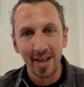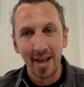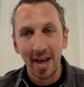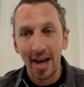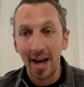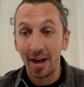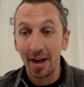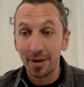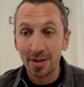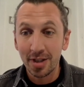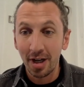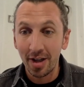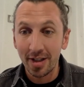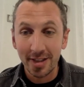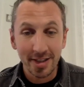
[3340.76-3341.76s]
Uh, I'd also
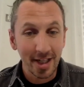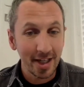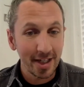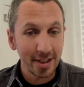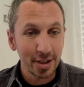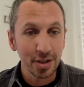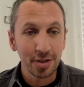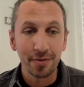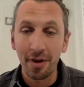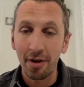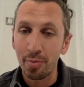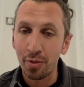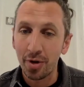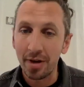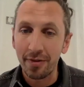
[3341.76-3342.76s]
like to say just a very
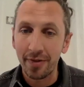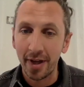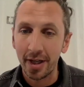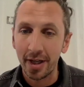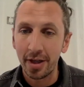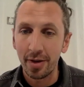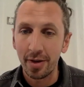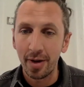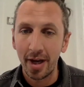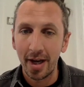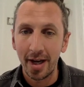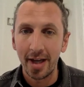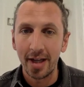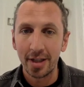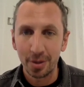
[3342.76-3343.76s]
brief thank you.
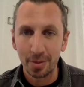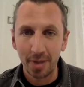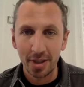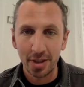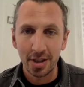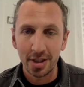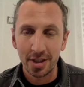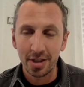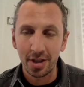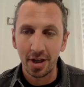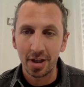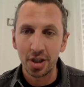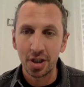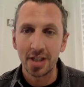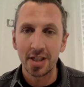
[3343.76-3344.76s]
Uh, as you mentioned at the
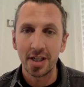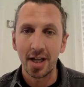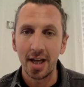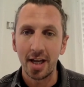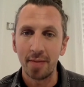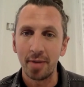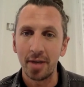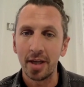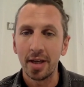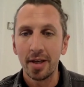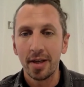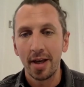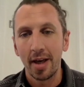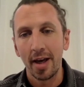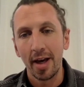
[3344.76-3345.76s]
start, Jess and Amy
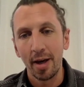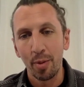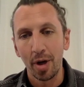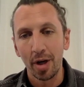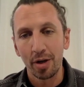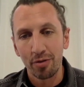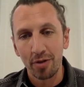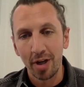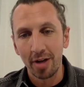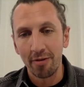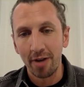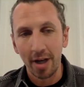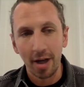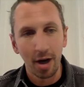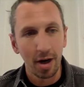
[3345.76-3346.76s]
uh, work really,
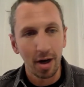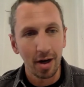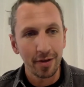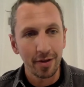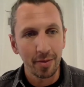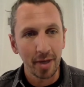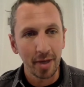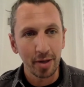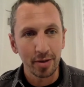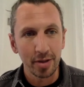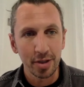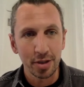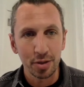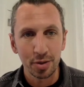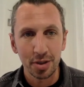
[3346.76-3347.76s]
really hard to make all
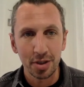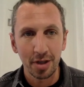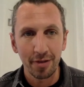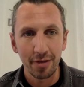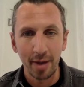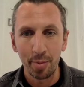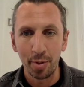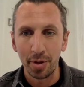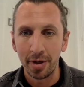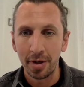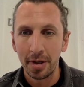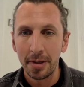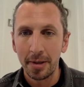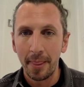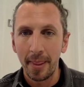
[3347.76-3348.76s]
this sort of stuff happen.
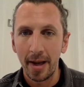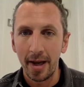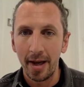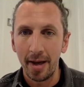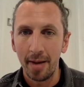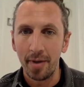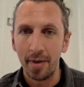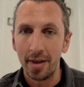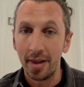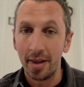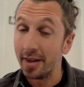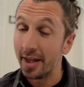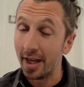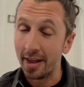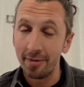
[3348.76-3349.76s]
Um, and
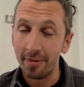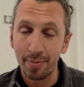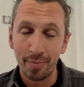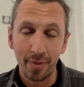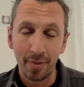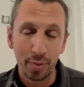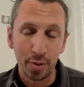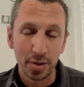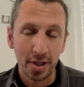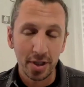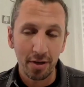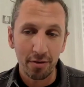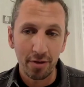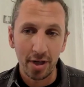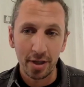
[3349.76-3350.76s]
yeah, they've, they've put together
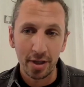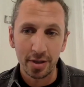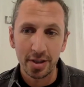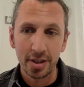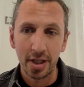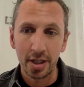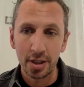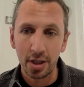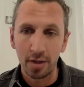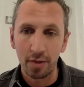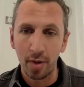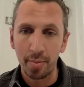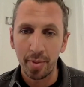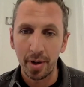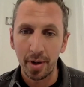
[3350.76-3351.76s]
a really good schedule of
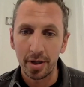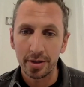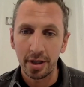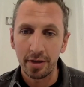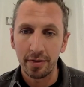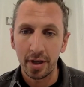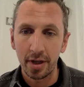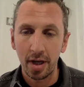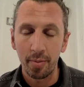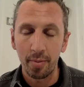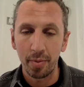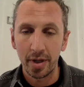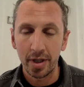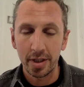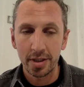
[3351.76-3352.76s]
webinars over the coming
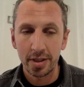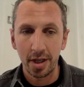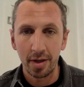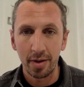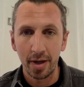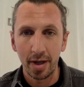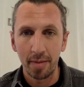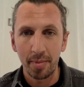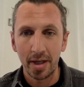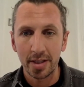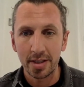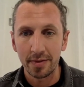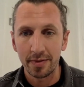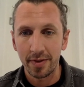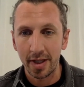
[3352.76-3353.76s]
weeks. So uh,
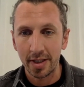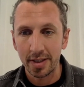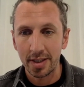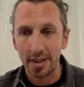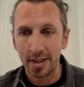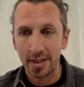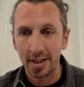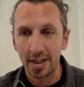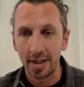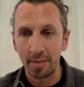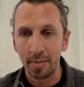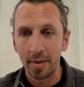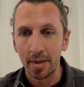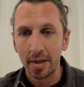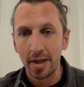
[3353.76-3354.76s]
massive thanks to the team
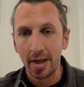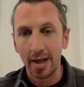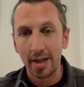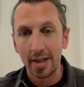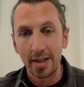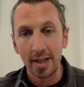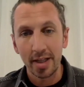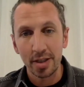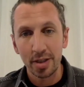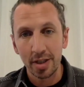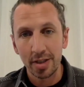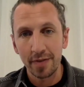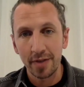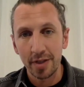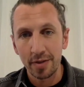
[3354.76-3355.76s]
at the Data Science
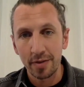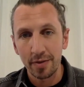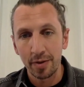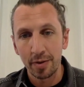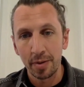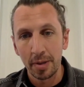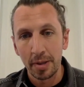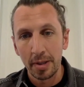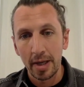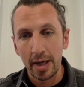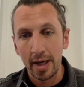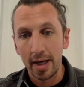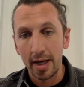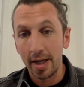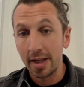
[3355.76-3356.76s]
Festival.
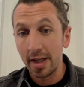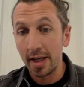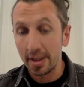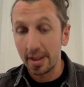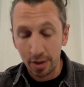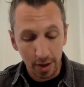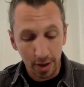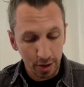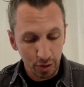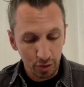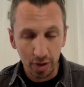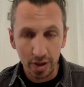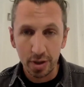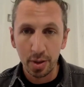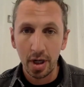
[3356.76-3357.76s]
Uh, and yeah, going to draw
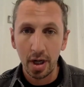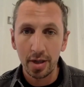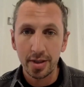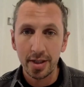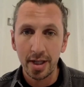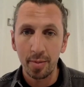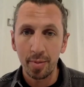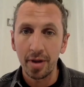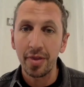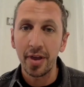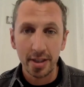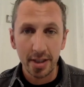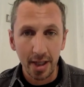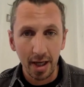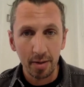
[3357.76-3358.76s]
it to a close now, but
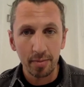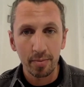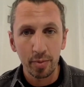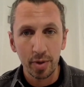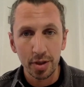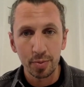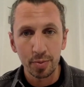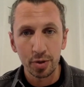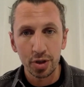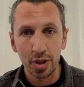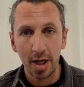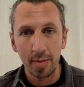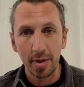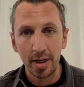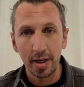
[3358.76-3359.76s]
thanks again once more,
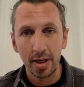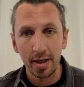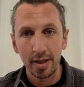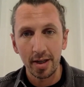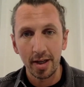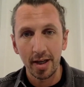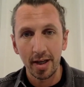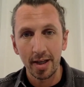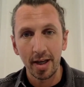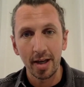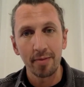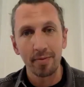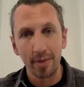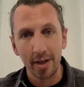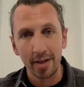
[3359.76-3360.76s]
Jamie. And uh, yeah,
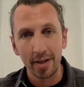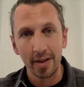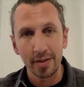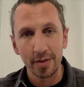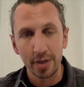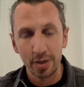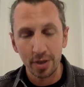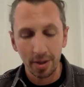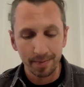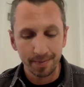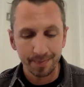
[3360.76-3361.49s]
th thanks for your time.